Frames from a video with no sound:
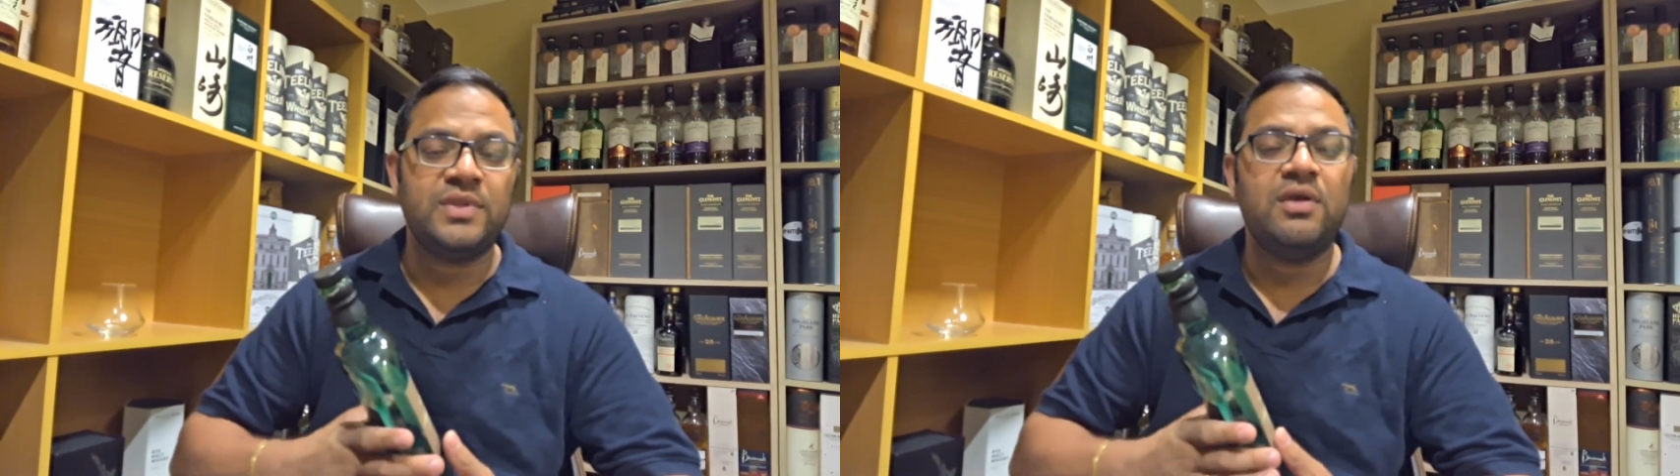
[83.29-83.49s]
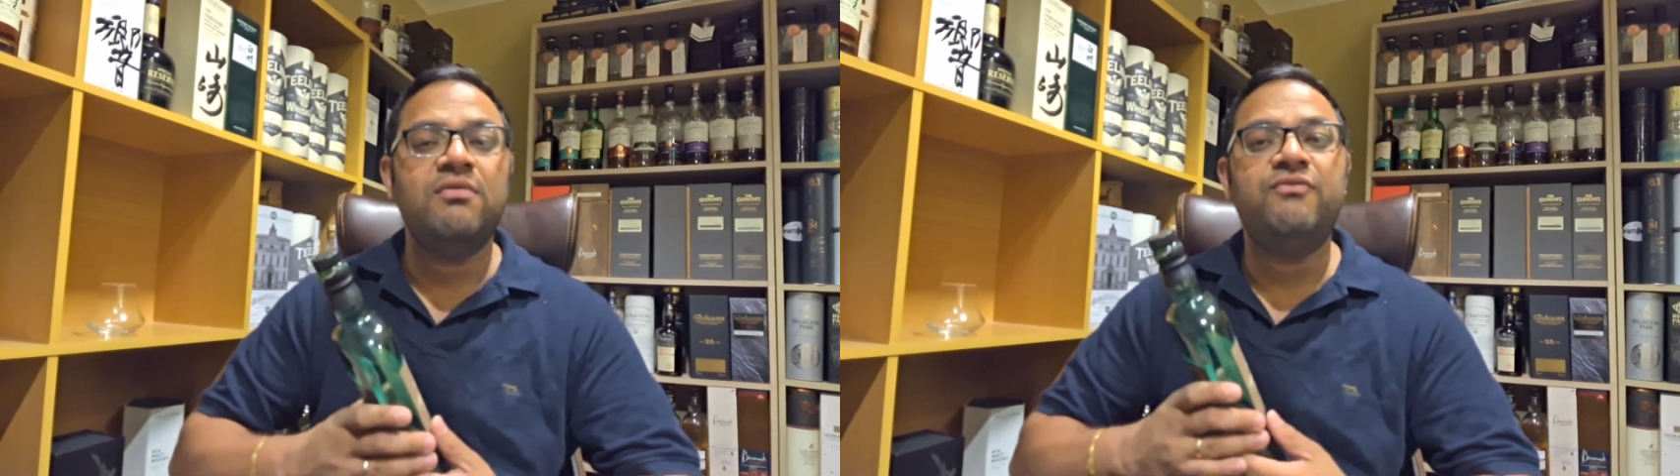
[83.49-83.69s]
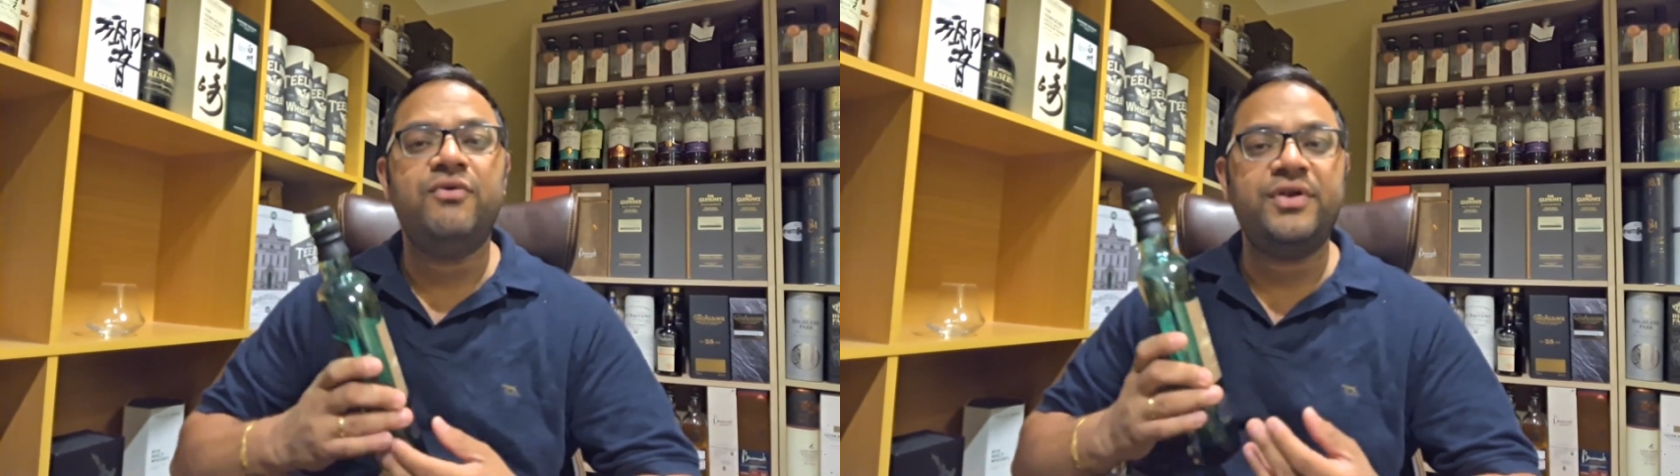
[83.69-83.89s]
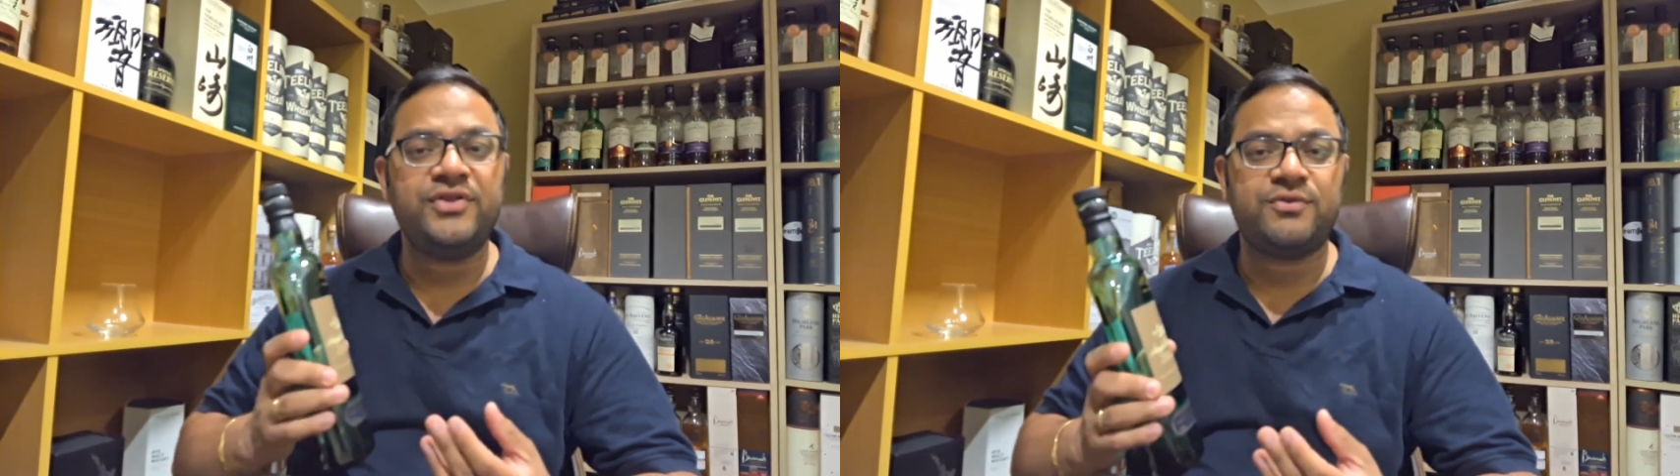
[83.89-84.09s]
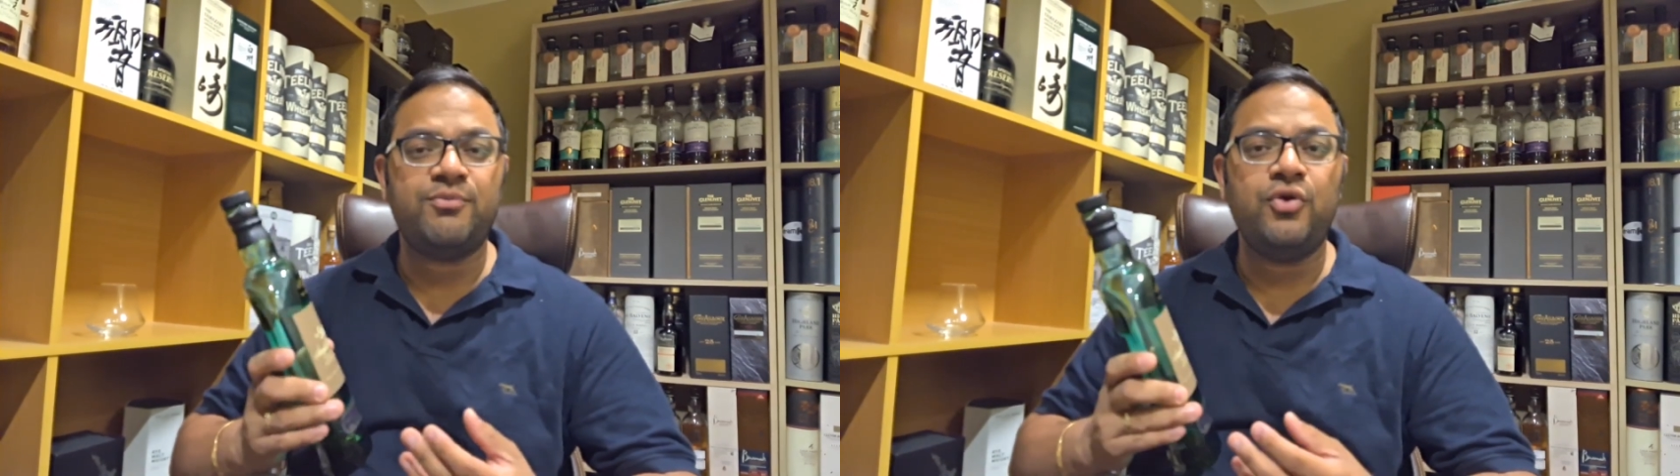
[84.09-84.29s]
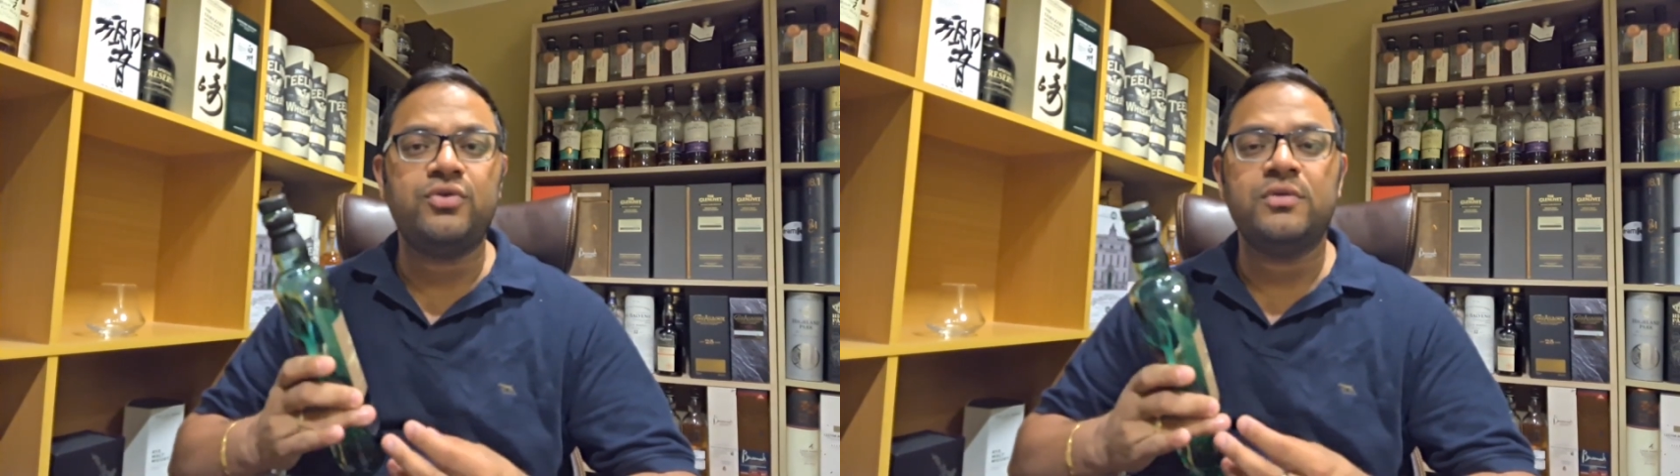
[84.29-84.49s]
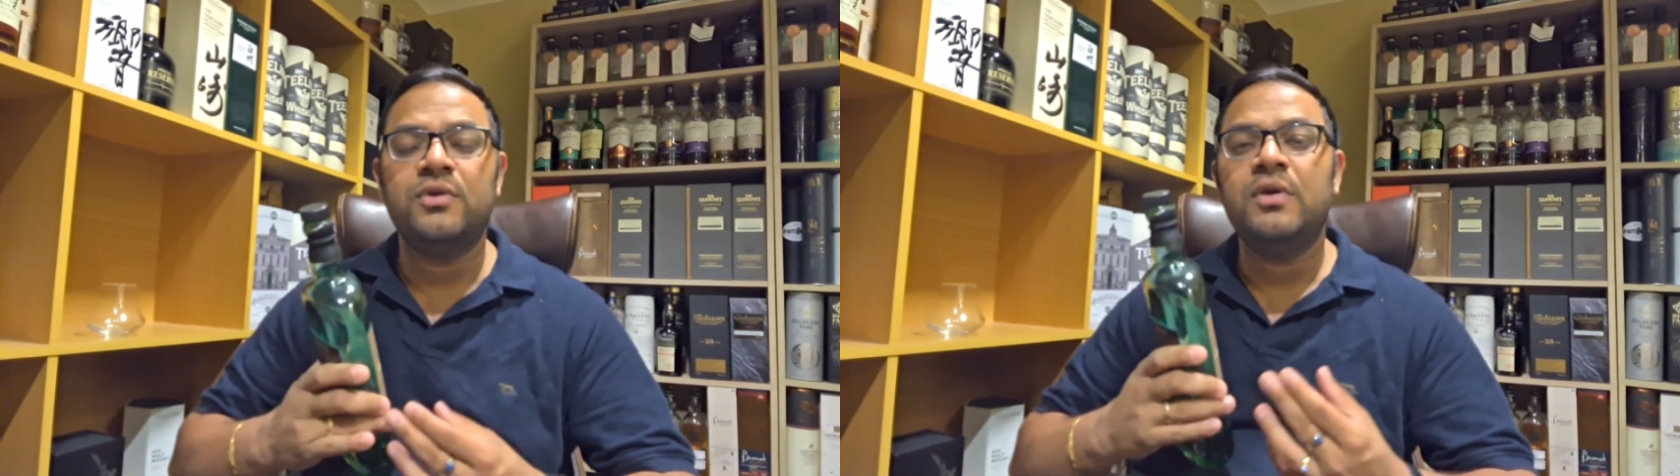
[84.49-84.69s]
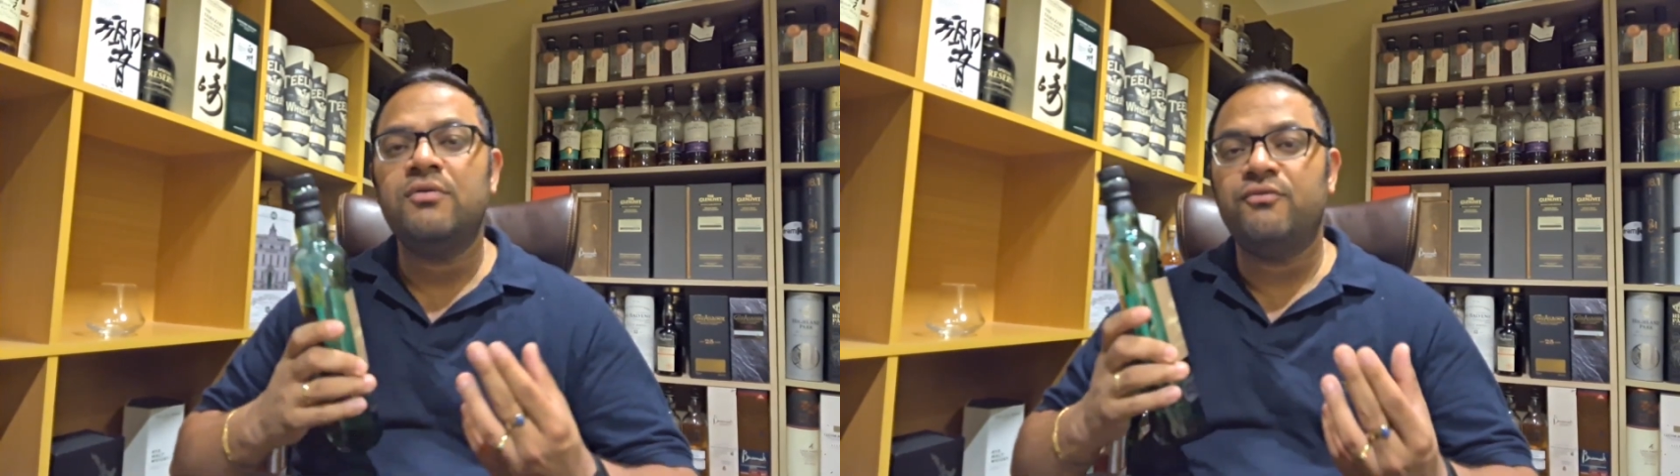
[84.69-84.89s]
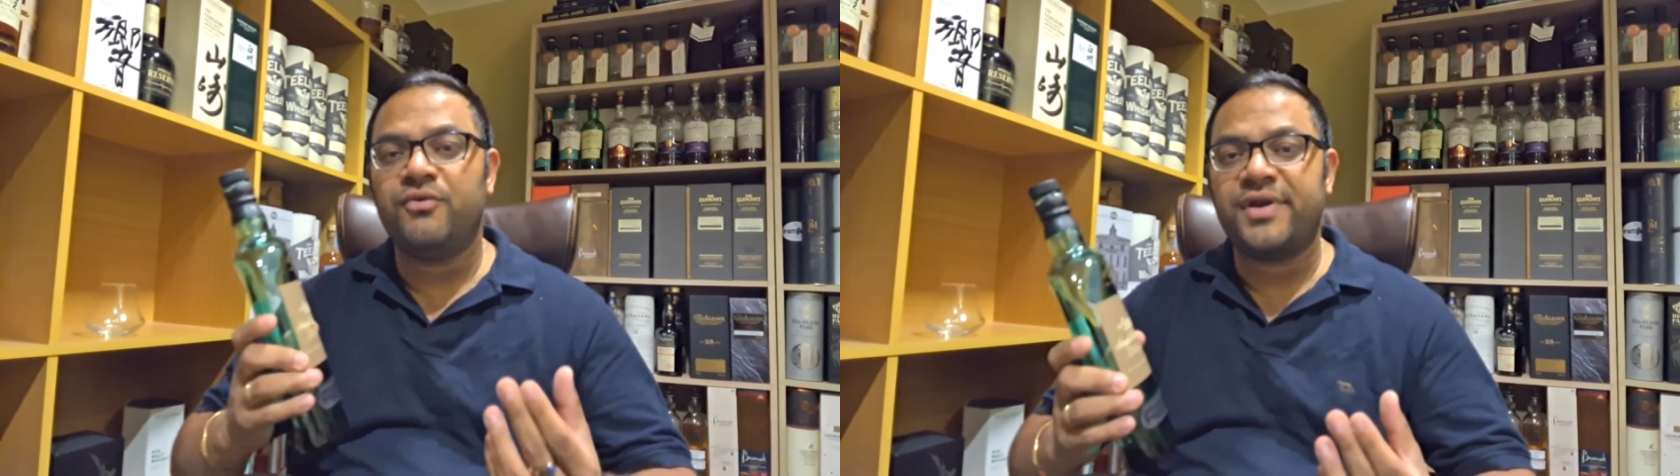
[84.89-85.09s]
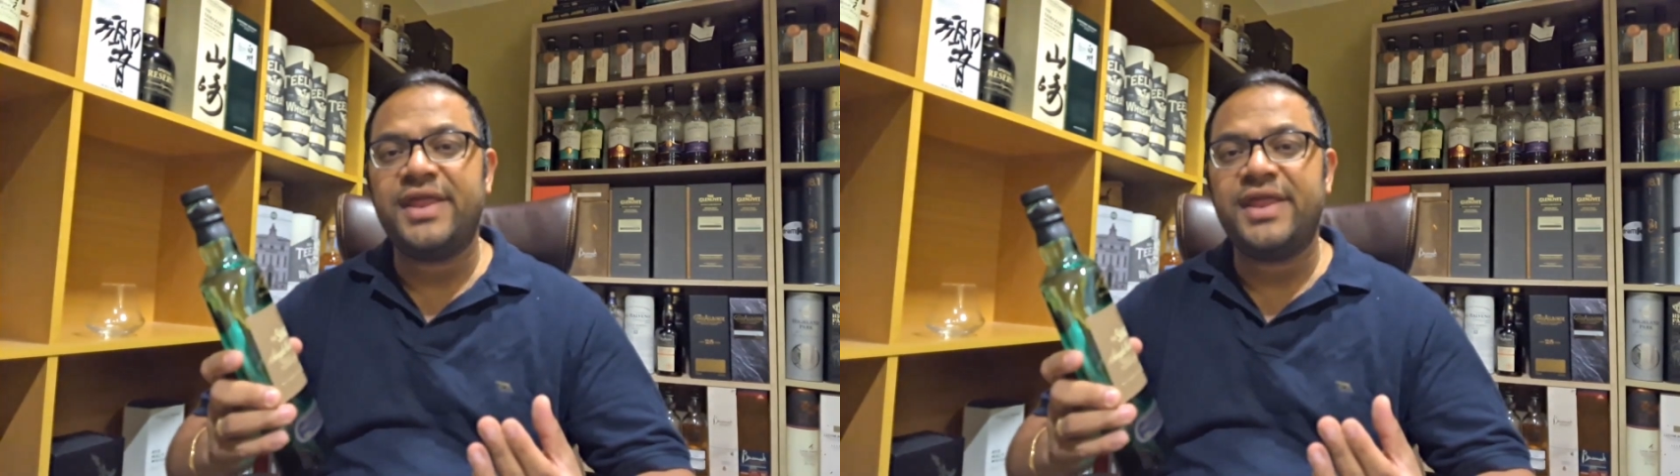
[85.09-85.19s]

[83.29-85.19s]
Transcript: Very smooth, very